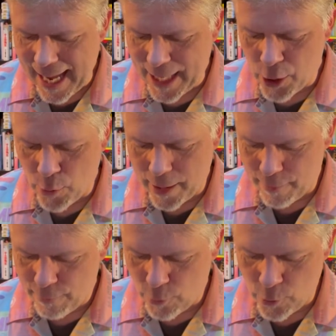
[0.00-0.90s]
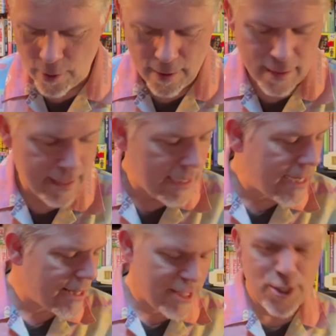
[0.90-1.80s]
going for
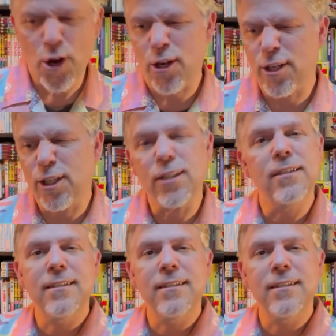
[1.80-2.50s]
the darker